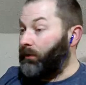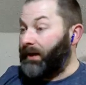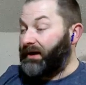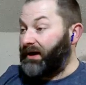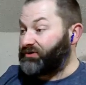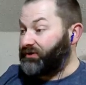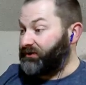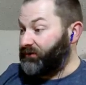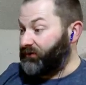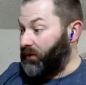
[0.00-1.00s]
my gosh,
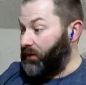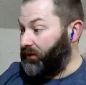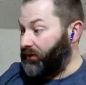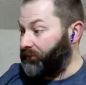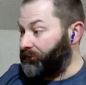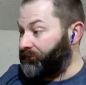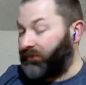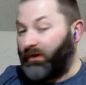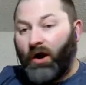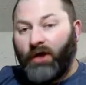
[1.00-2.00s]
Kris, what's wrong with you?
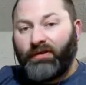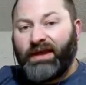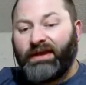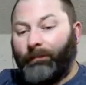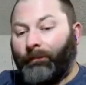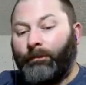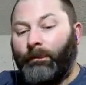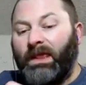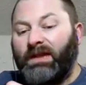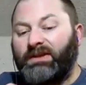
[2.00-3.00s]
Are they
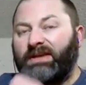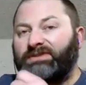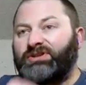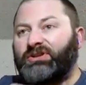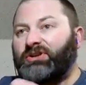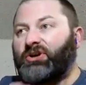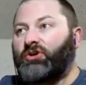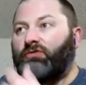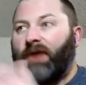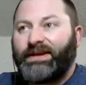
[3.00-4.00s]
is the the
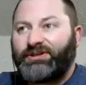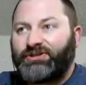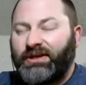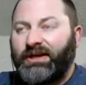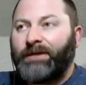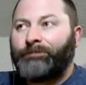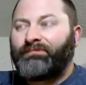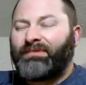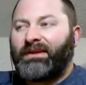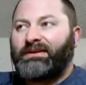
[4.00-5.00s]
Quraysh
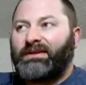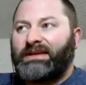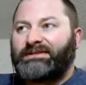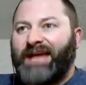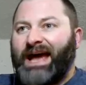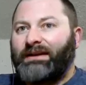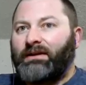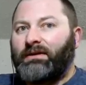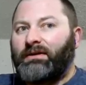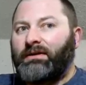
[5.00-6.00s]
is that
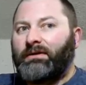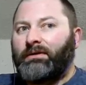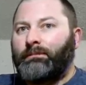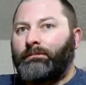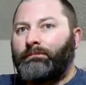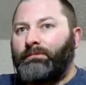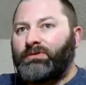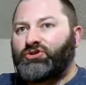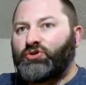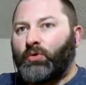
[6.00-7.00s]

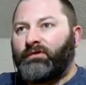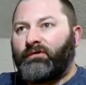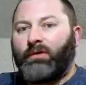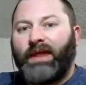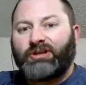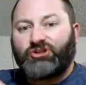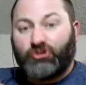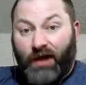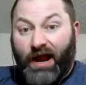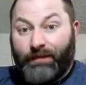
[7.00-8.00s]
short for like a
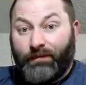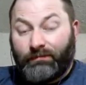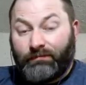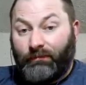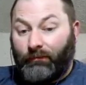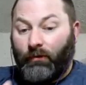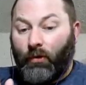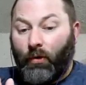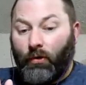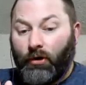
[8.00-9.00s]
tribe
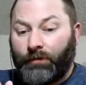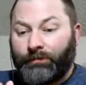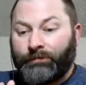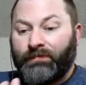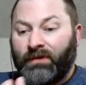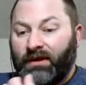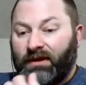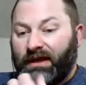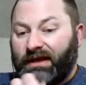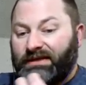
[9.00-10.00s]
or
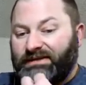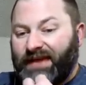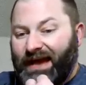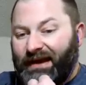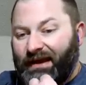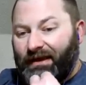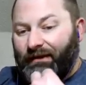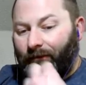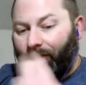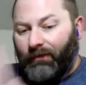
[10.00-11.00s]
is that
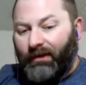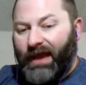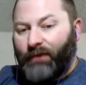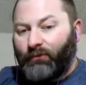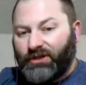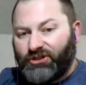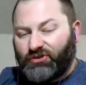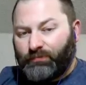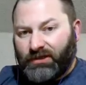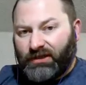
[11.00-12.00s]
a
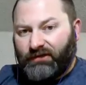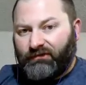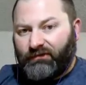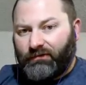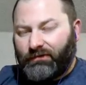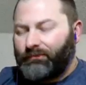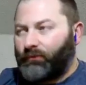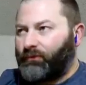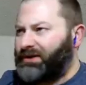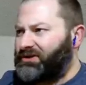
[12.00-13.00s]
religious belief?
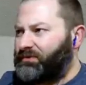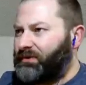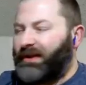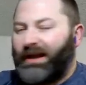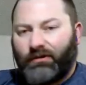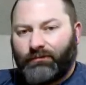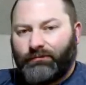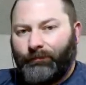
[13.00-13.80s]
religious like a